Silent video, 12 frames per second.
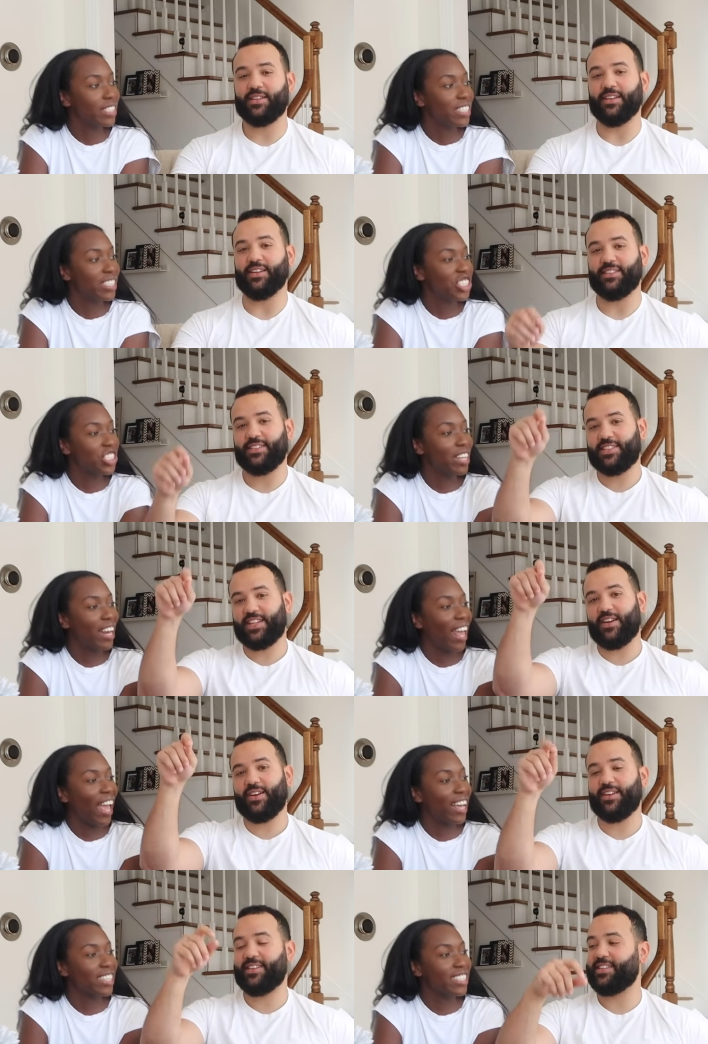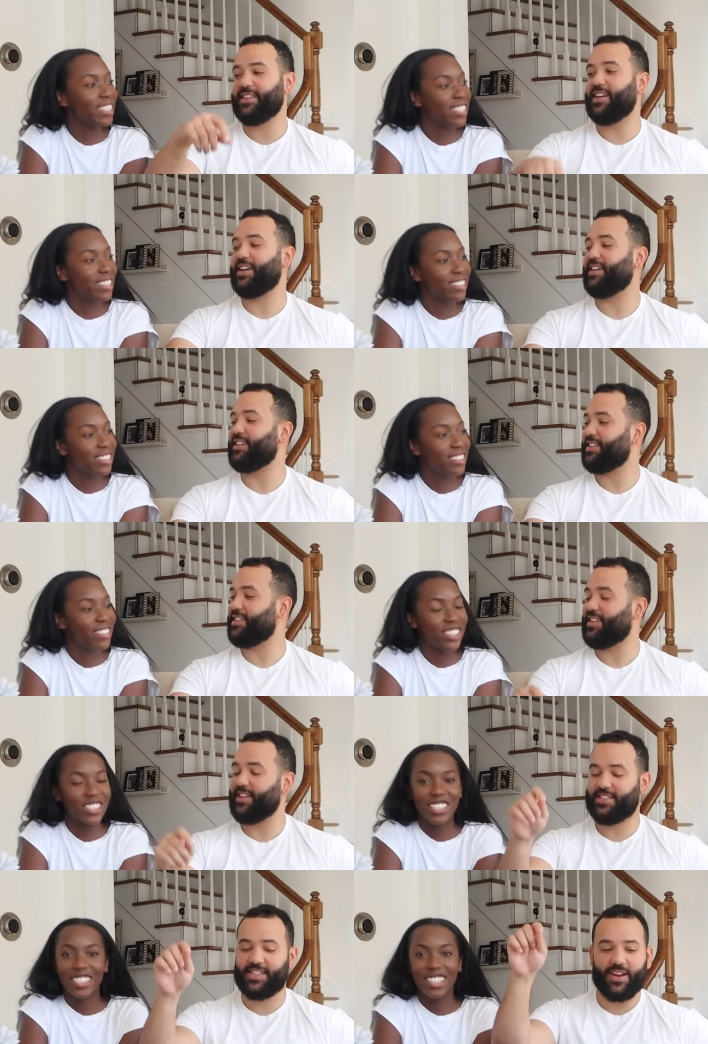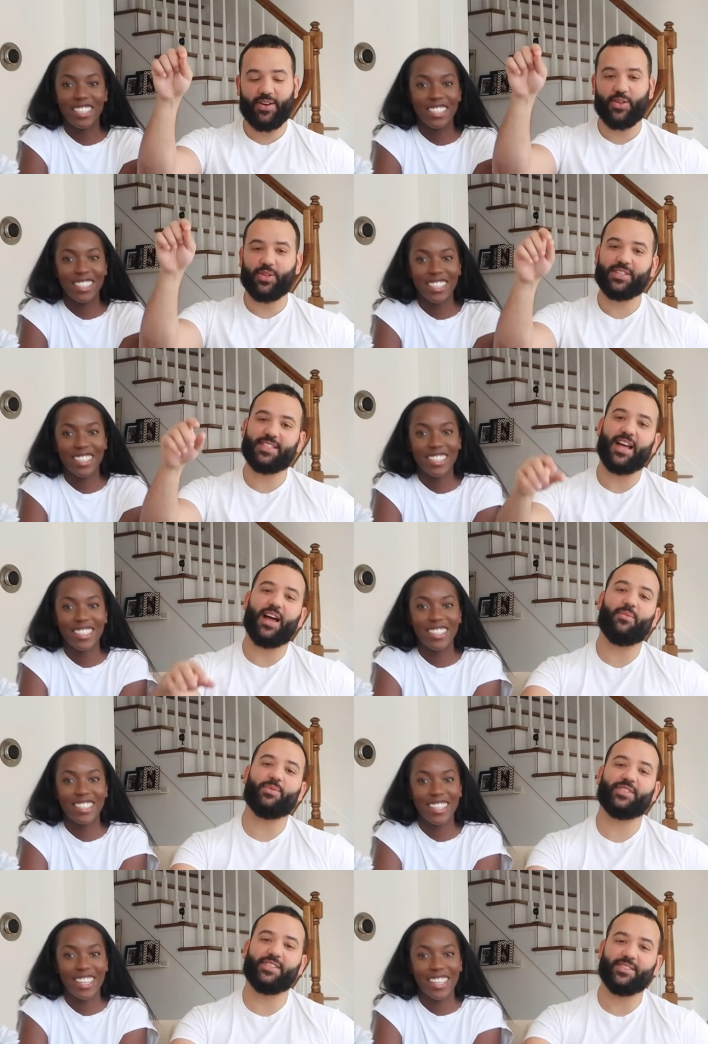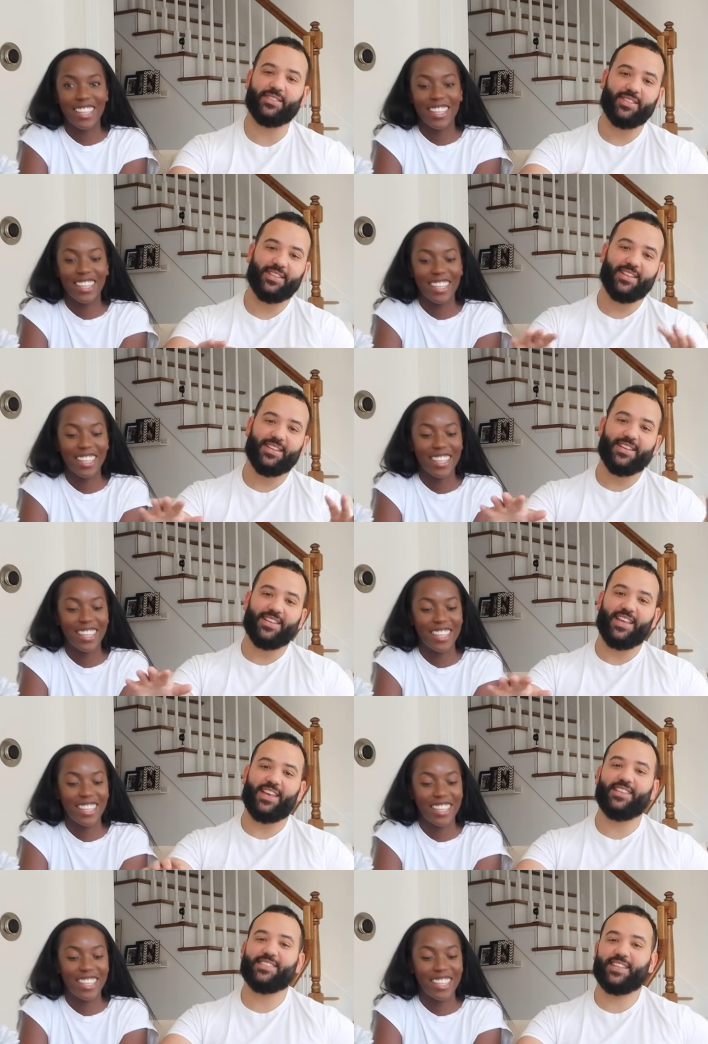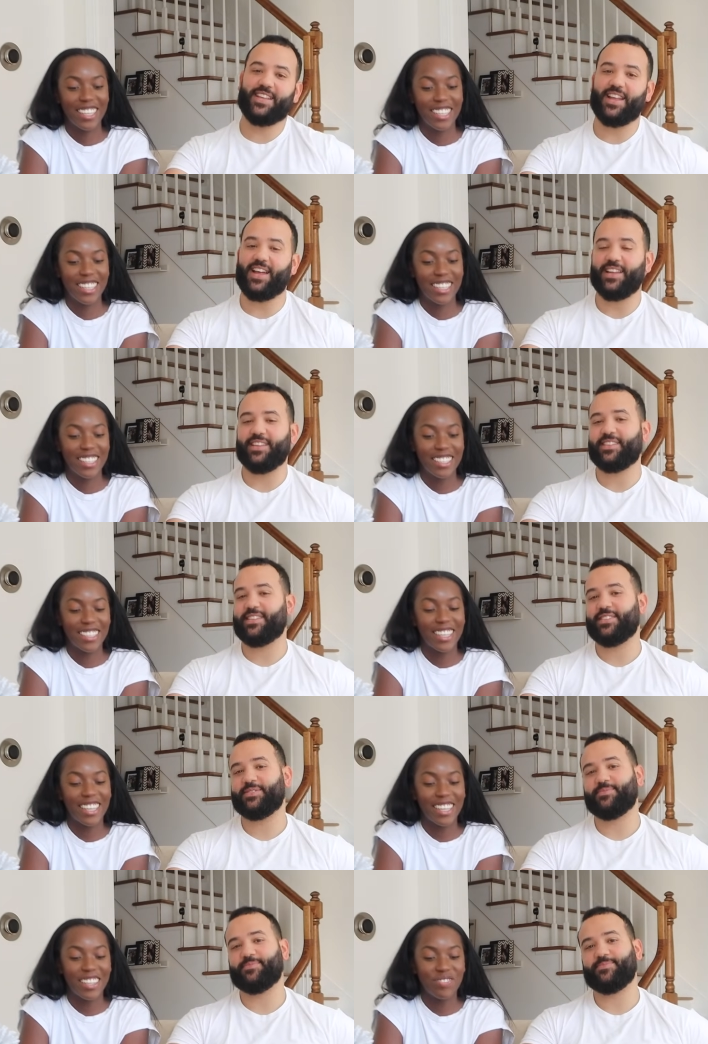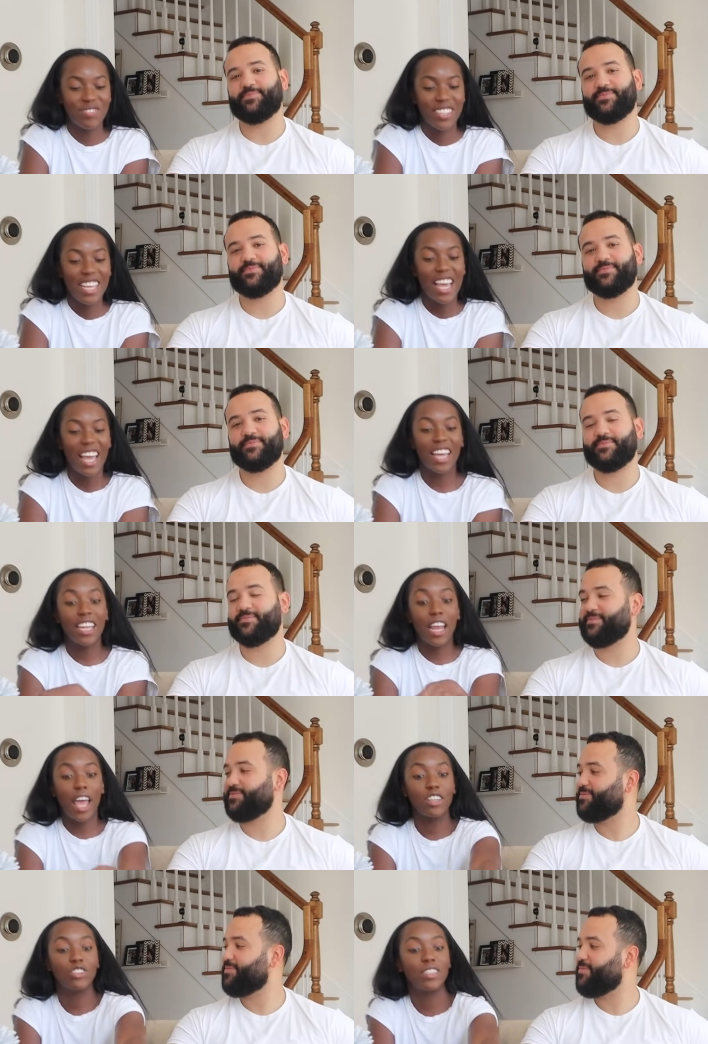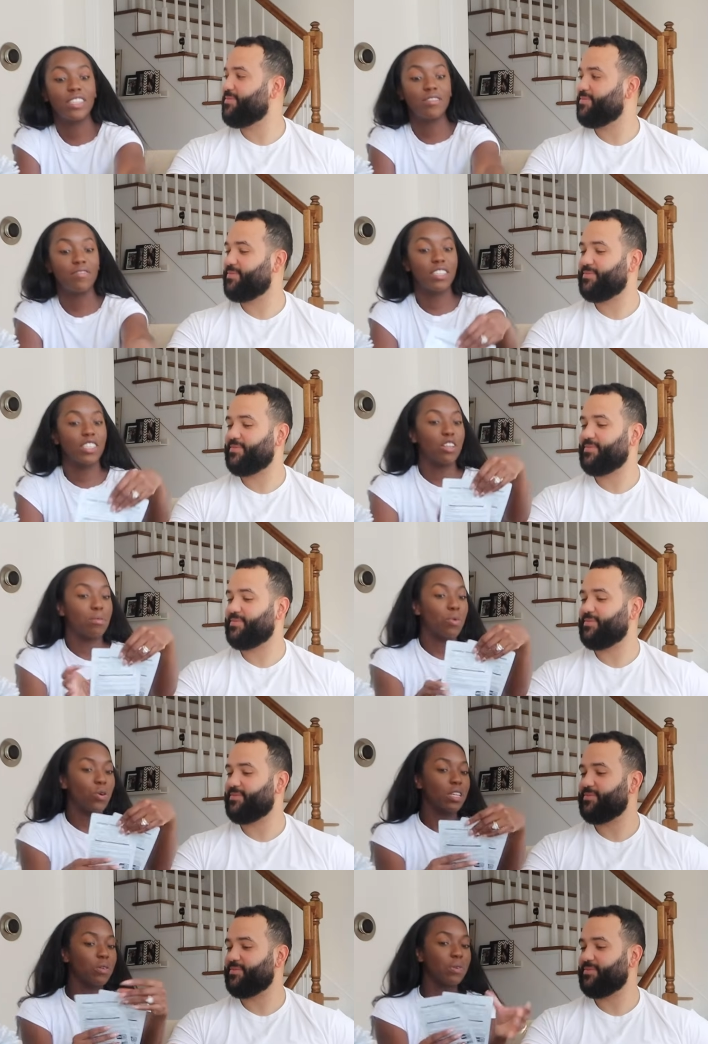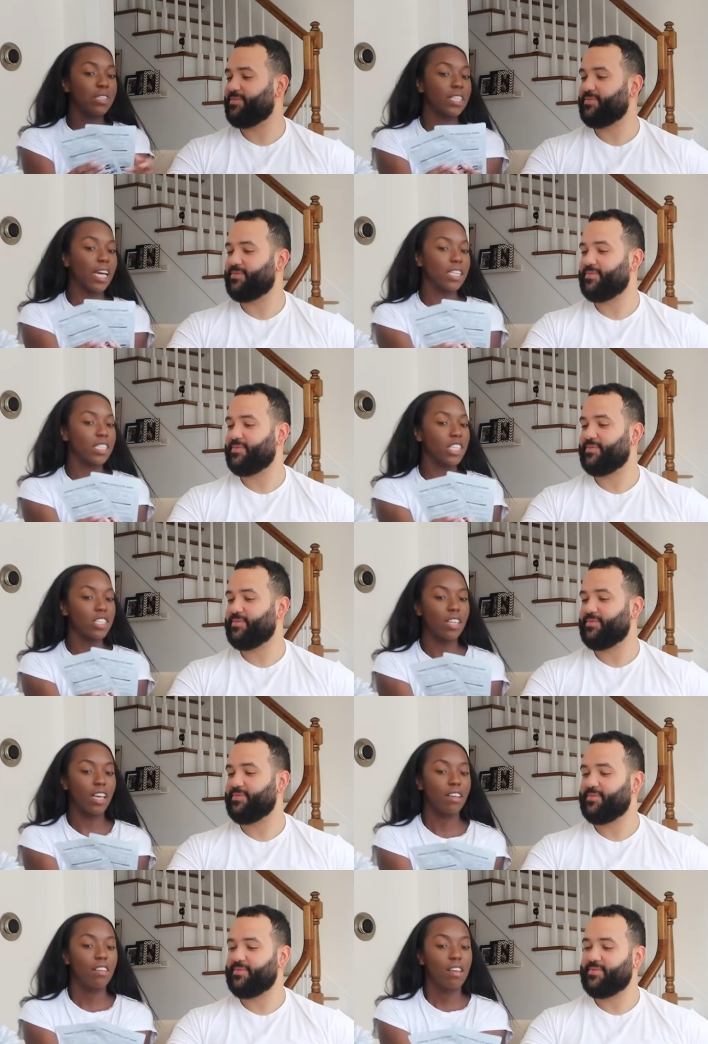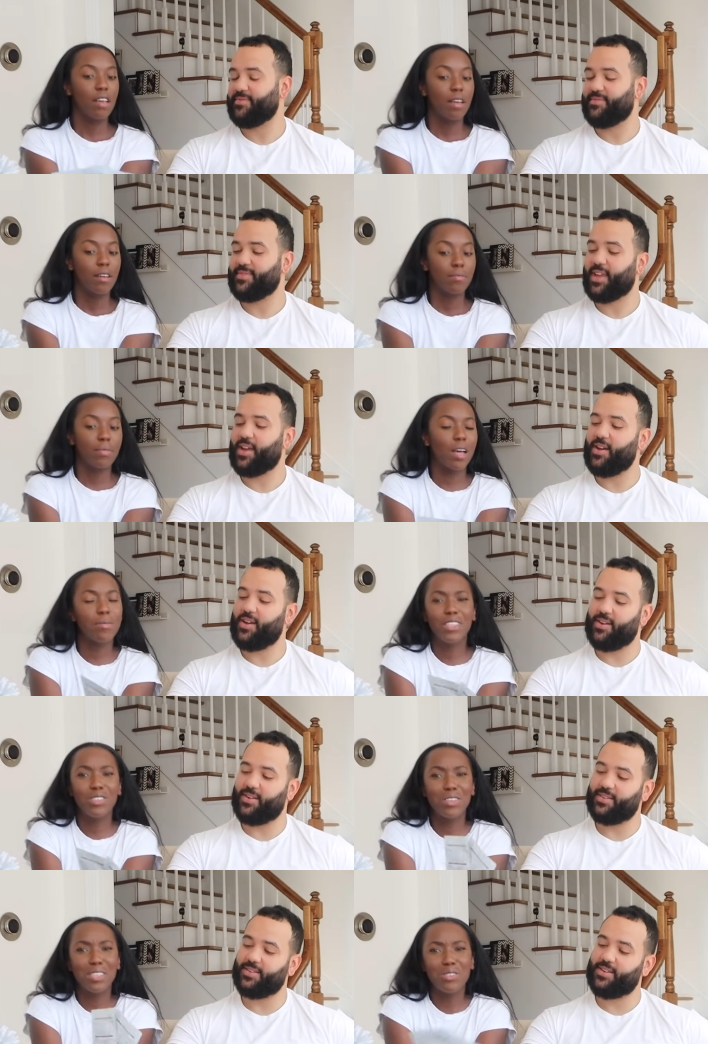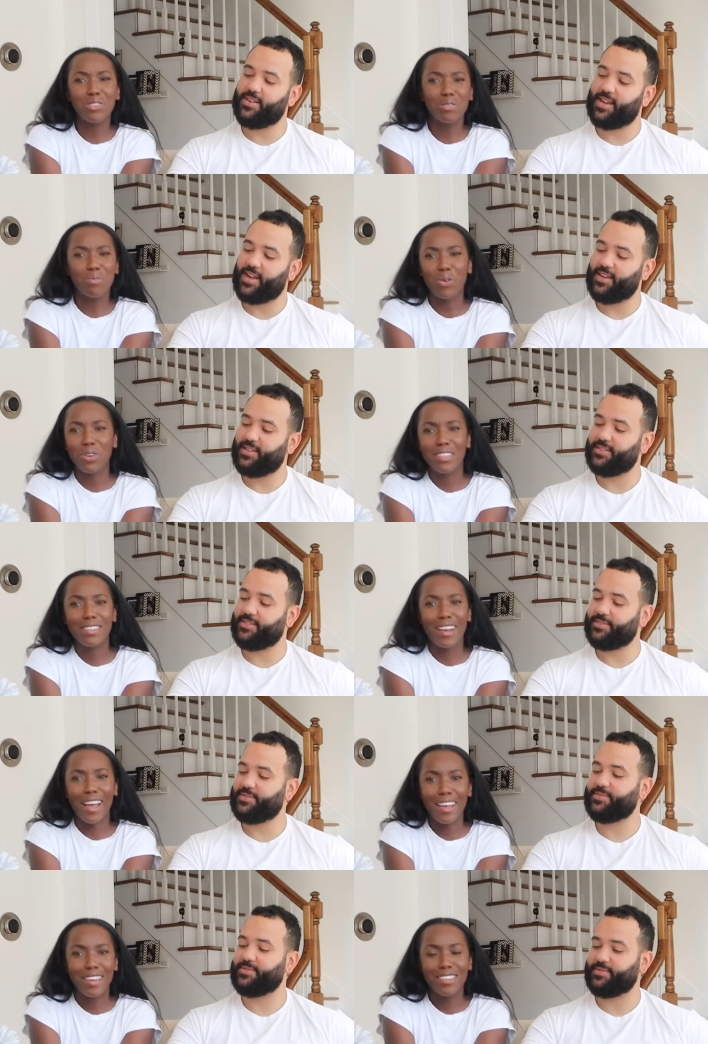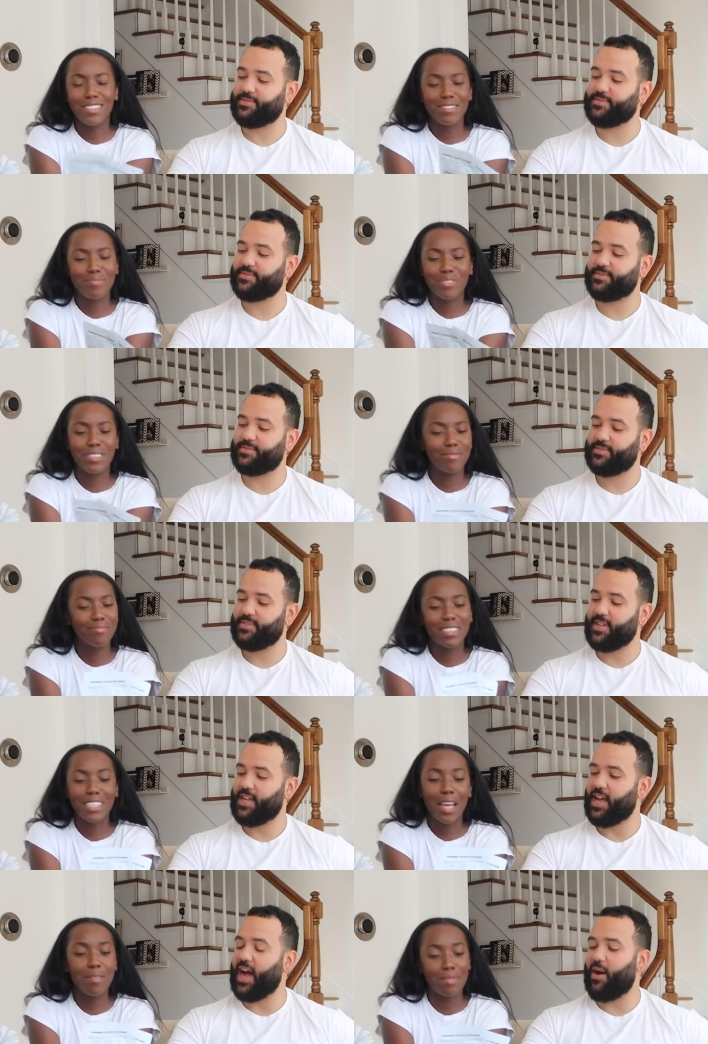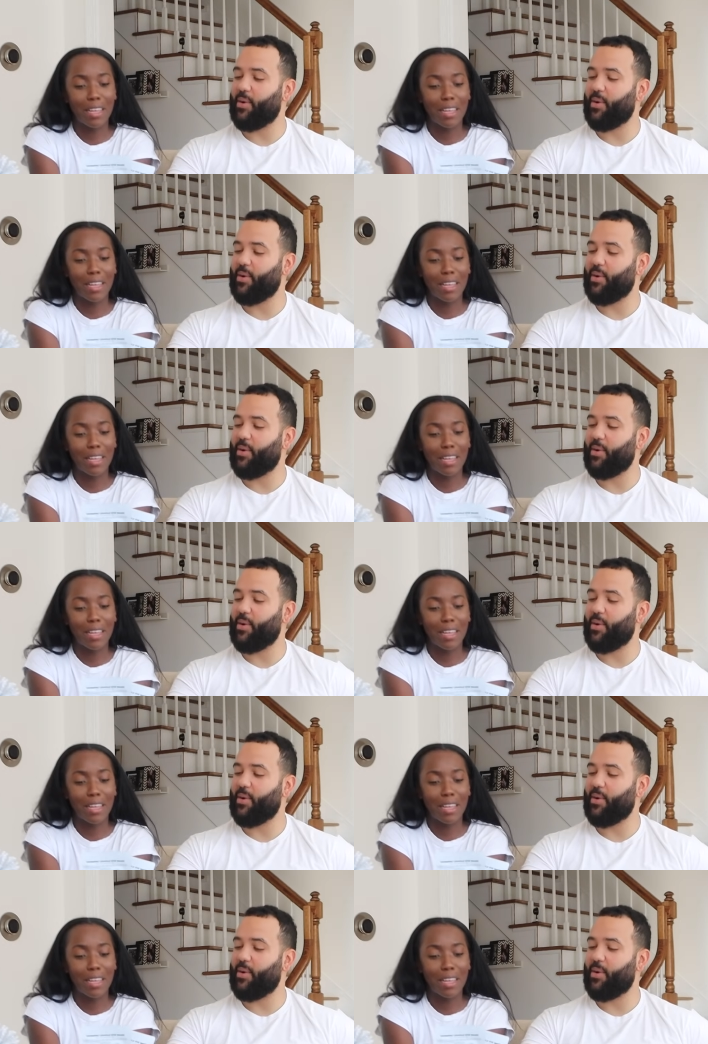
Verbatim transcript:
Speaker 1: the Should cherry, I? yeah, the cherry on the top. Yeah. Ease the night. Yeah,
Speaker 2: and actually, these are the morning ones. I didn't tell you that, but I mean, oh. you can use the morning, night. Same thing,